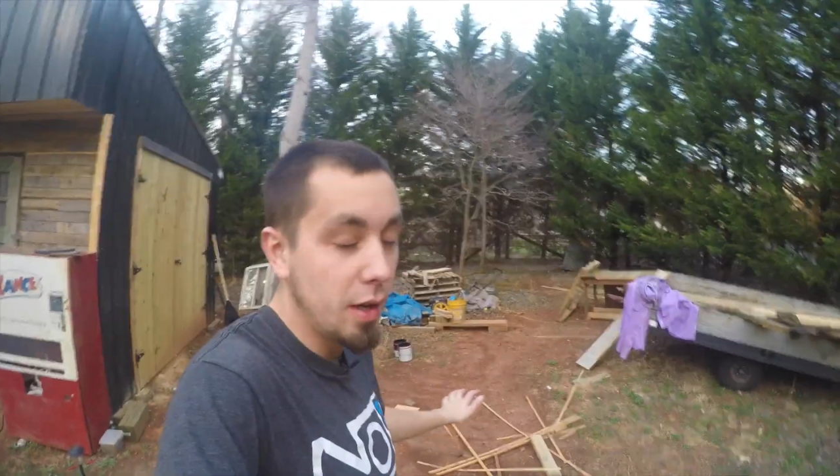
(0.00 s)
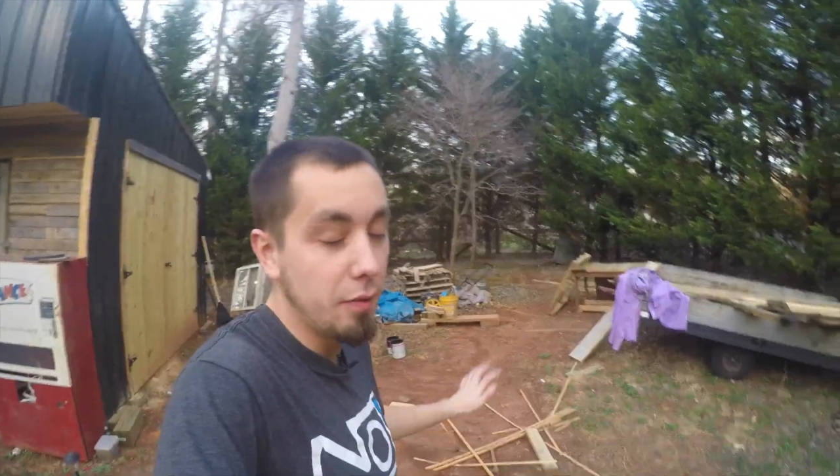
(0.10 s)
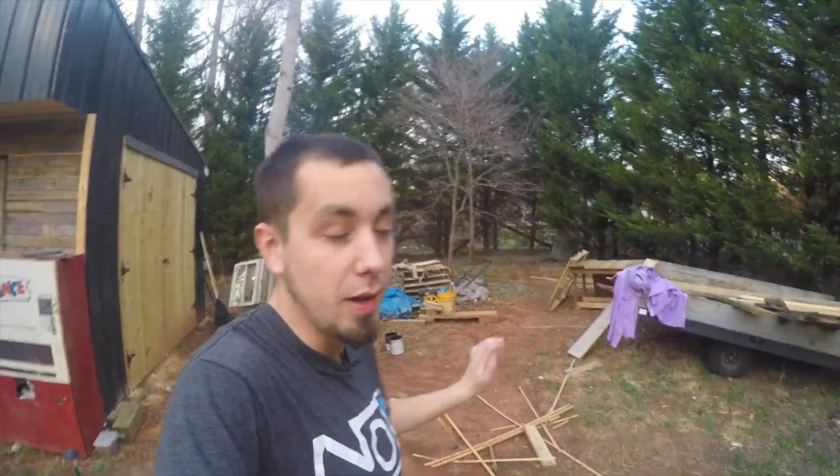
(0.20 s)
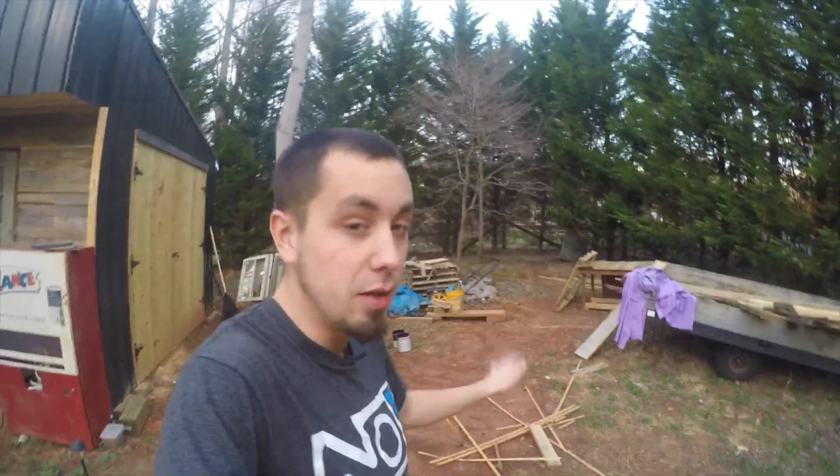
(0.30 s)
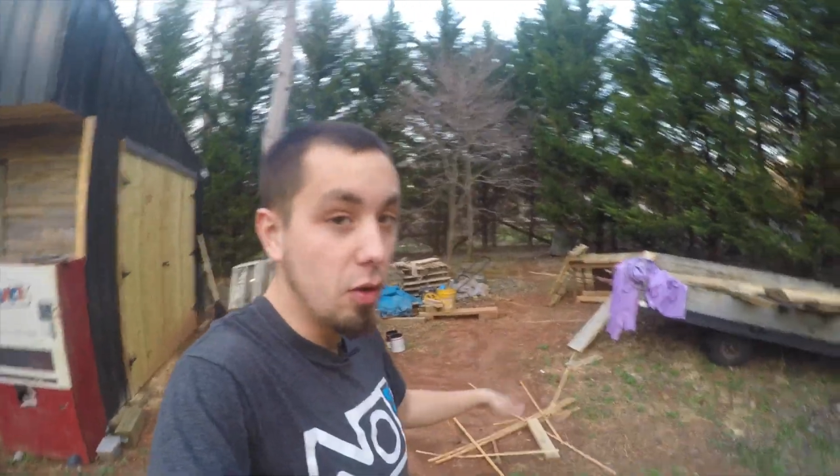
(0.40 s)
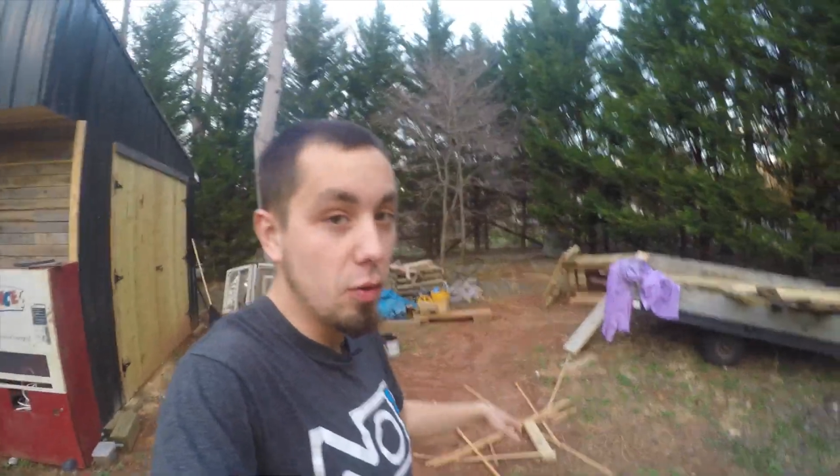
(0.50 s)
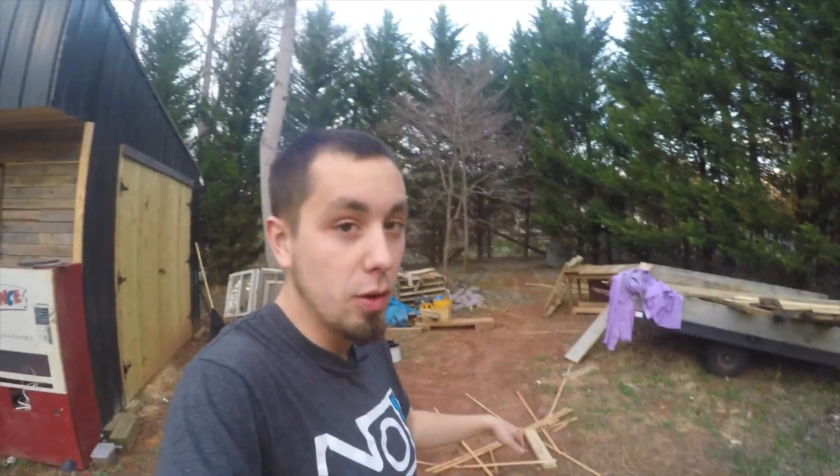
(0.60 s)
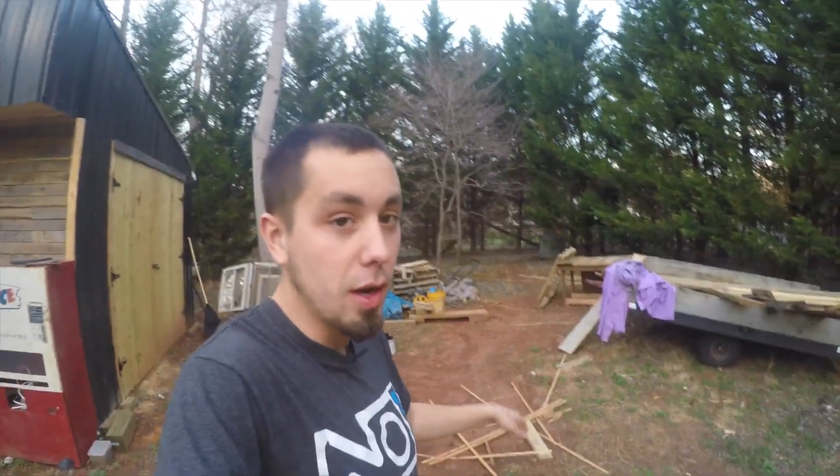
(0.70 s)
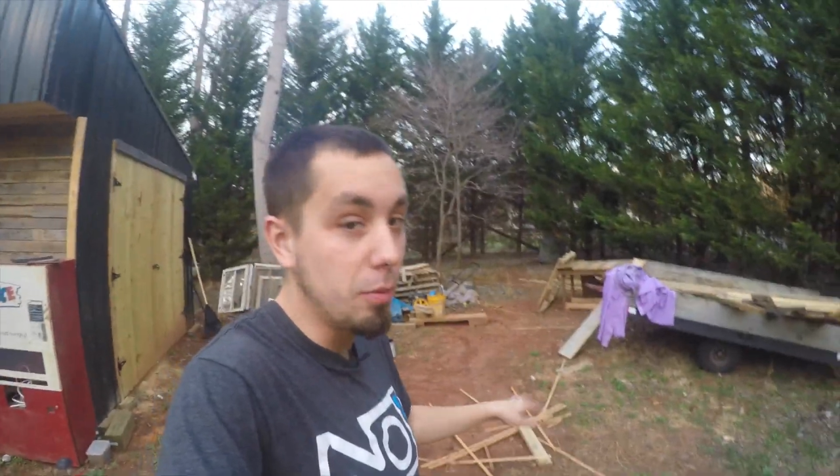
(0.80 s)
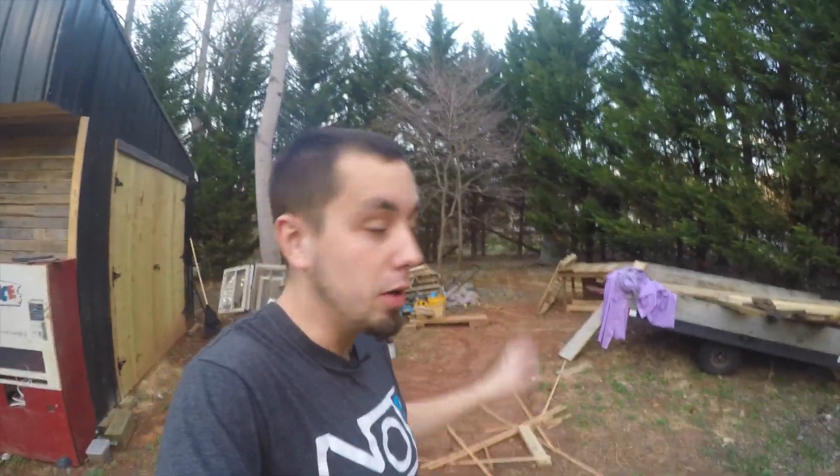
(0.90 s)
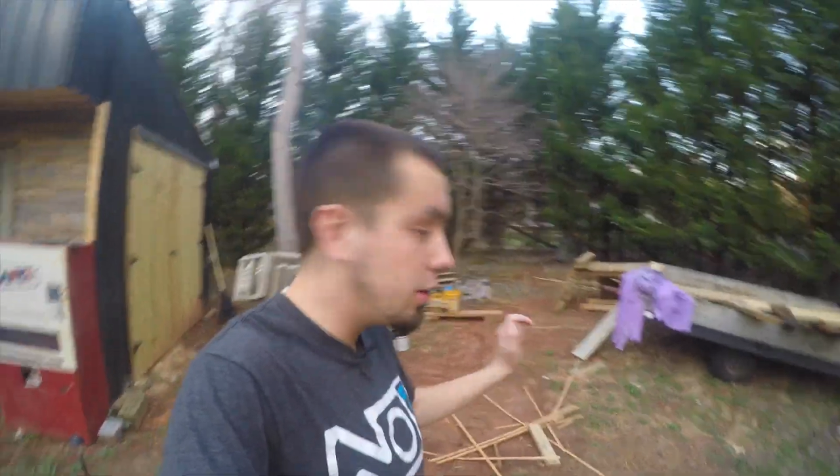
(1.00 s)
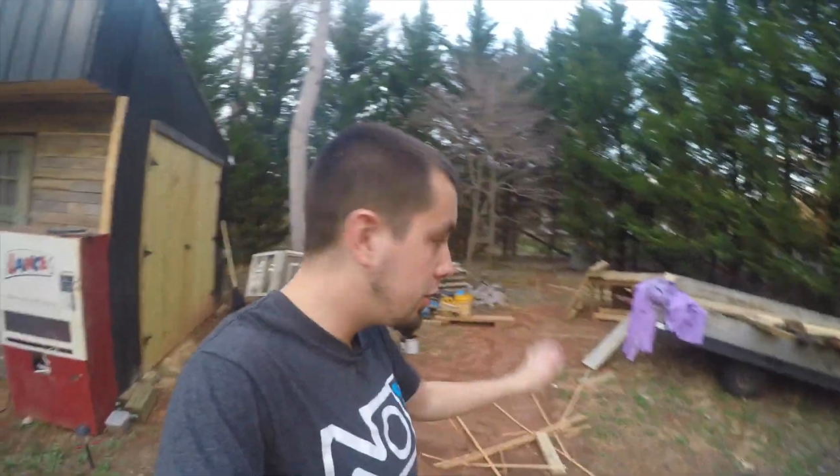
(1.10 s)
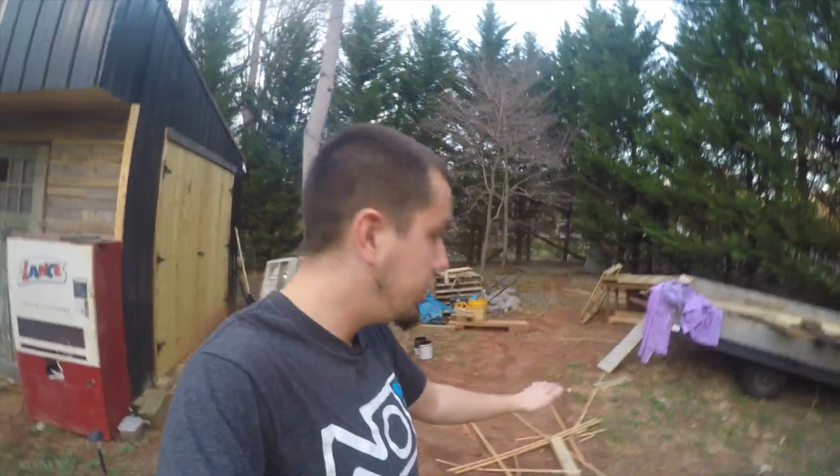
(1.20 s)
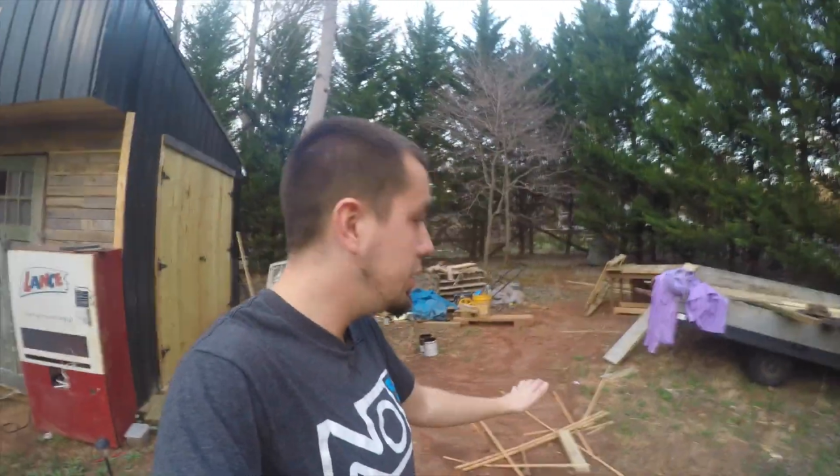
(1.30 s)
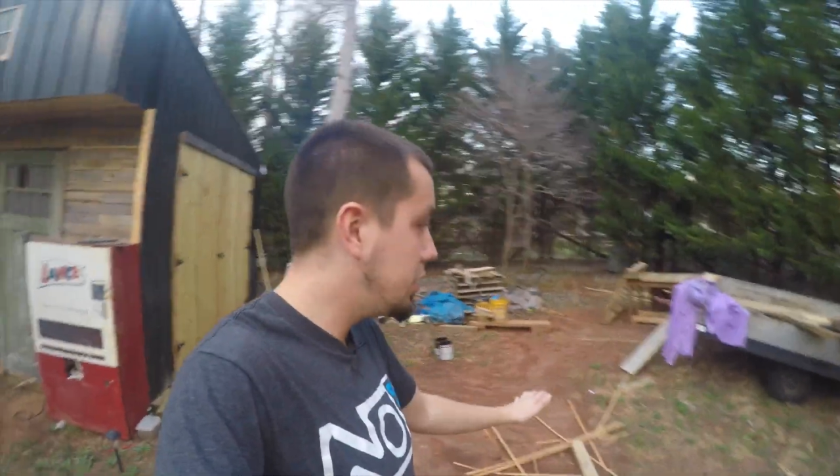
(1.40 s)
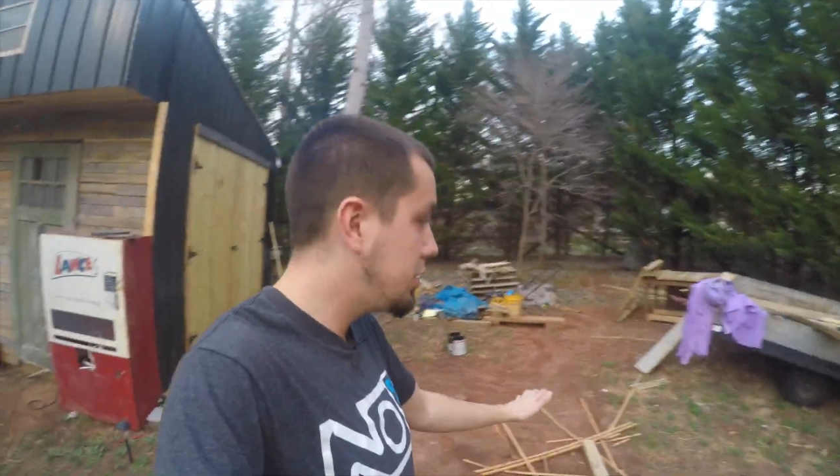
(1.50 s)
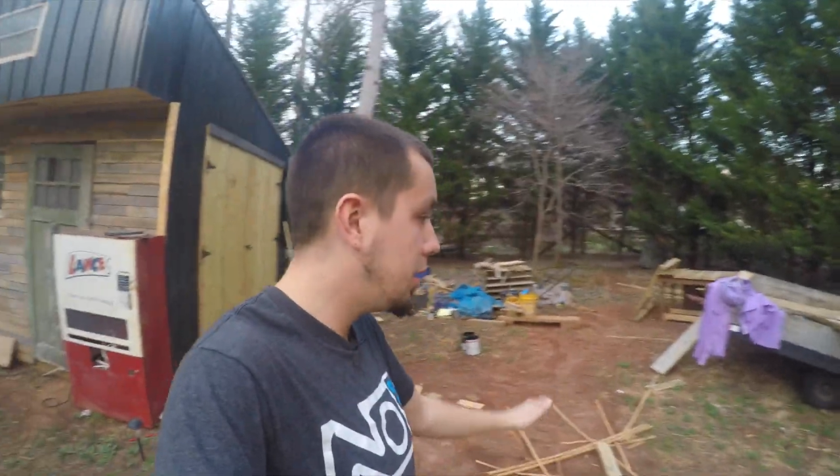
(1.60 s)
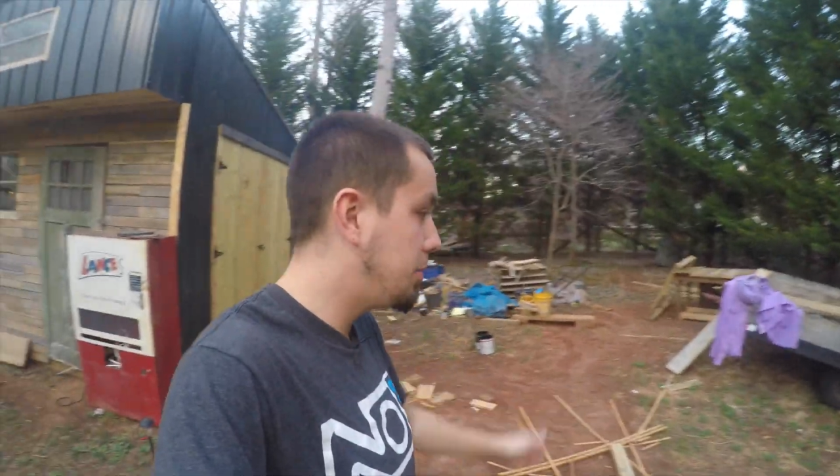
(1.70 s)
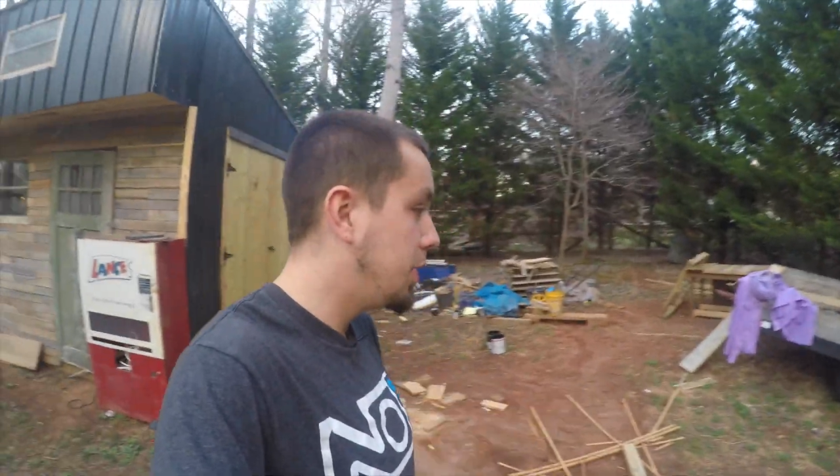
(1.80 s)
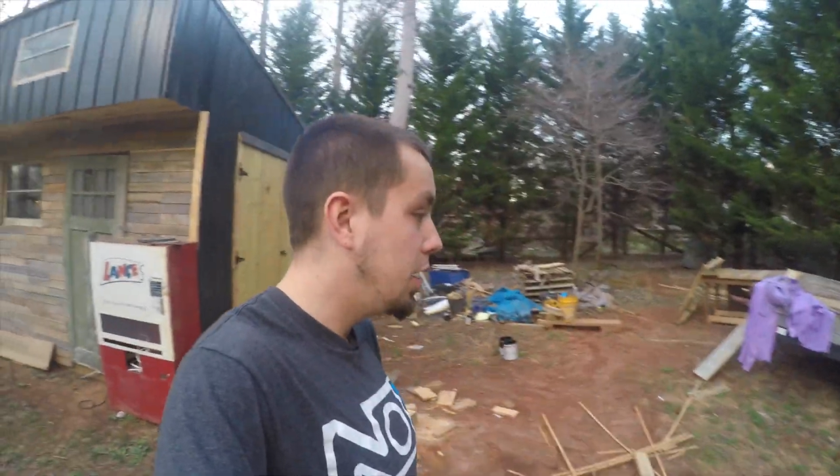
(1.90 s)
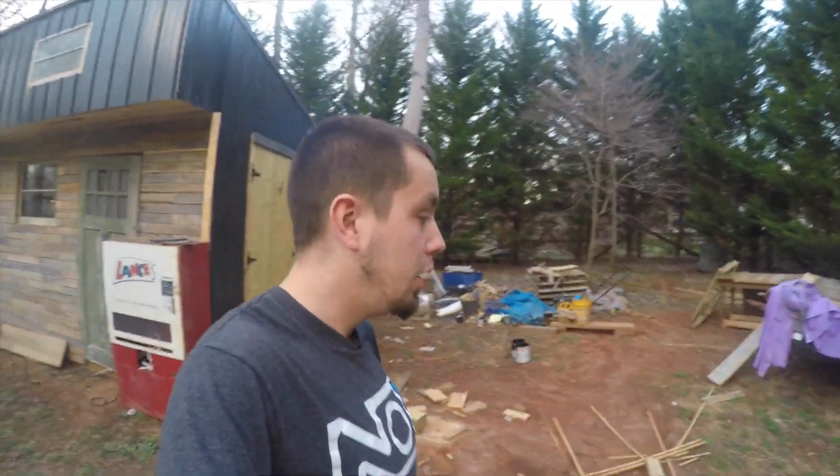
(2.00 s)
and if I don't, I'm gonna clean this up.